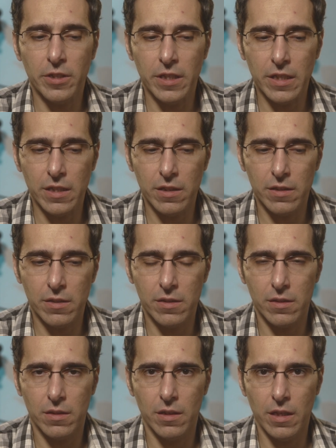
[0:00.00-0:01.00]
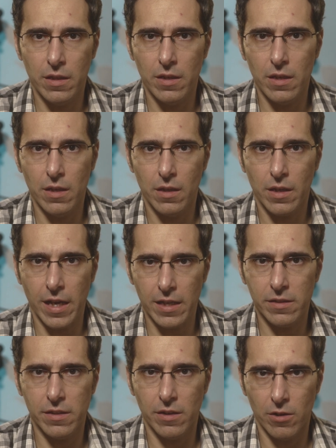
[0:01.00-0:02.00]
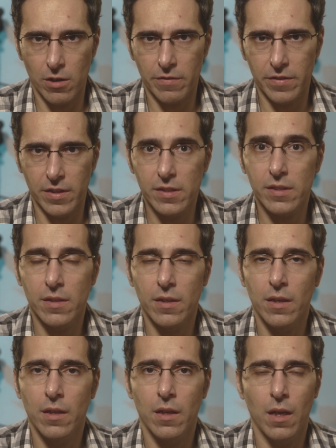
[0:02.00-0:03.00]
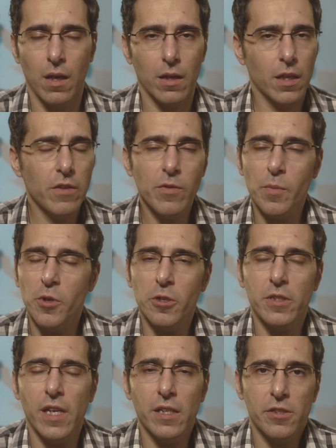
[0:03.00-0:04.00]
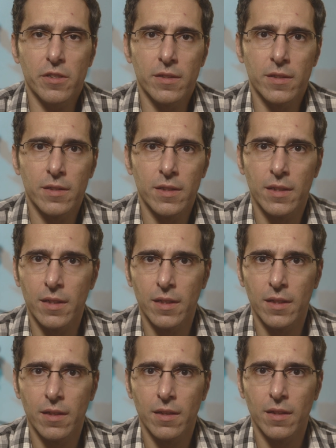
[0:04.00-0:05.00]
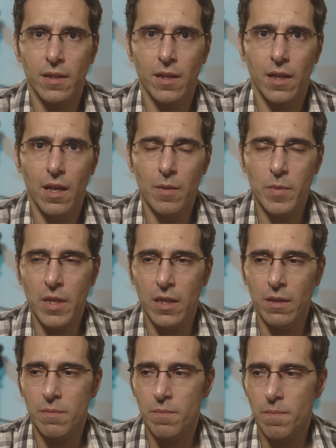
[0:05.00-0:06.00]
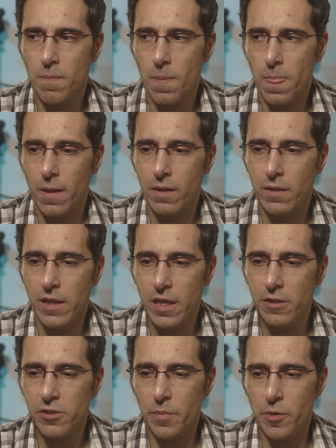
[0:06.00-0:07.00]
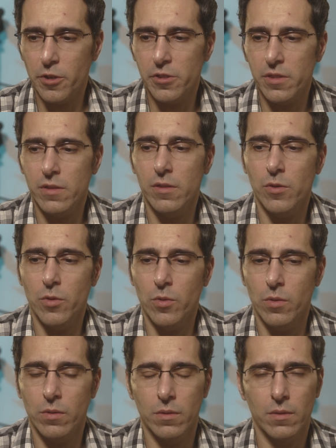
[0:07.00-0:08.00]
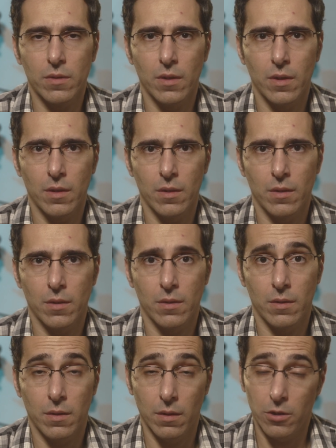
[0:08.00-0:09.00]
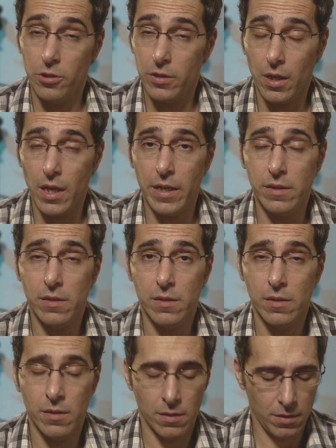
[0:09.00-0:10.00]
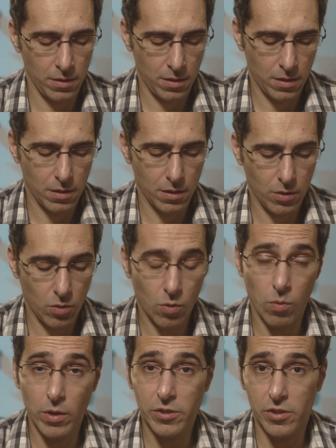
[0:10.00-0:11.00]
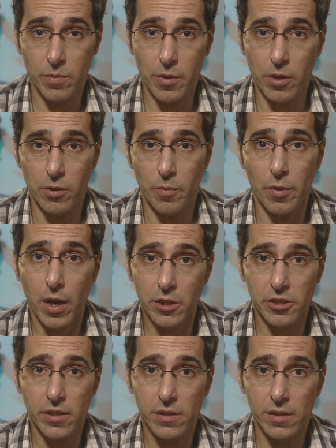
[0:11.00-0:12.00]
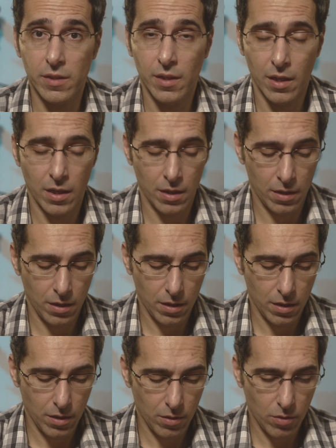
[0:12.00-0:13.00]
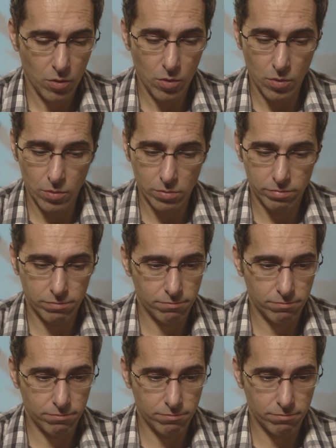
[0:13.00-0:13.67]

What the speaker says: is in the casting office, give them your attention. I mean, here's a person who learned the lines, who wants to be in your project, who